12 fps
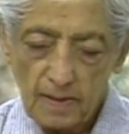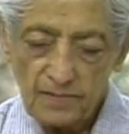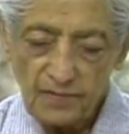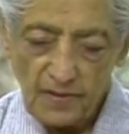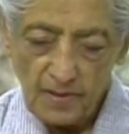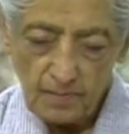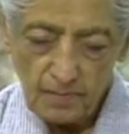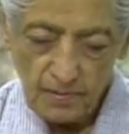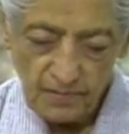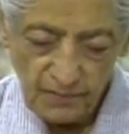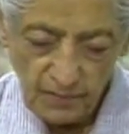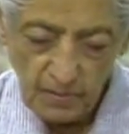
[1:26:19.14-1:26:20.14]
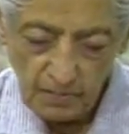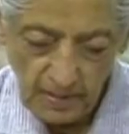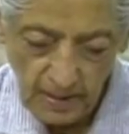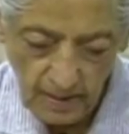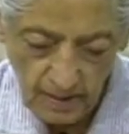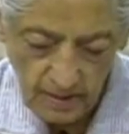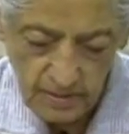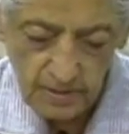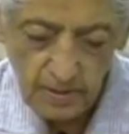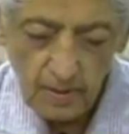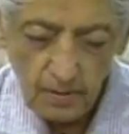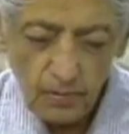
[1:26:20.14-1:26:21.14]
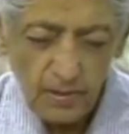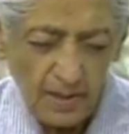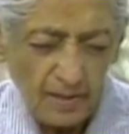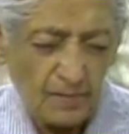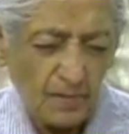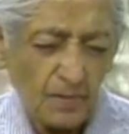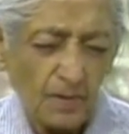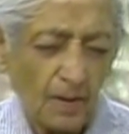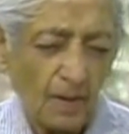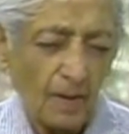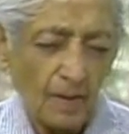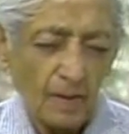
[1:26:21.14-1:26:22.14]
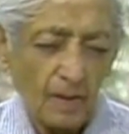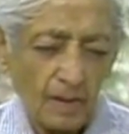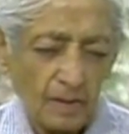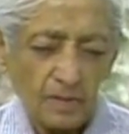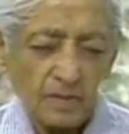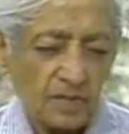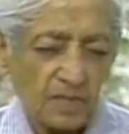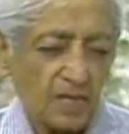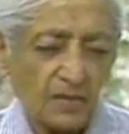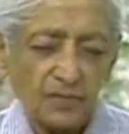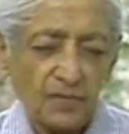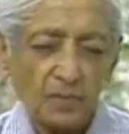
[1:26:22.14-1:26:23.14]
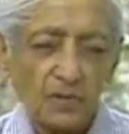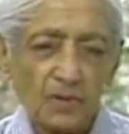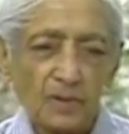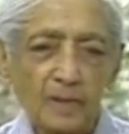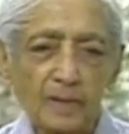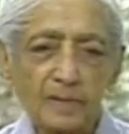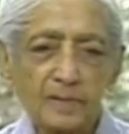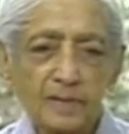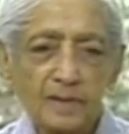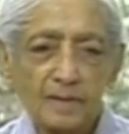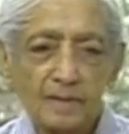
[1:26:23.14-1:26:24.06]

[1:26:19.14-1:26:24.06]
If one may ask, what have you received from all this?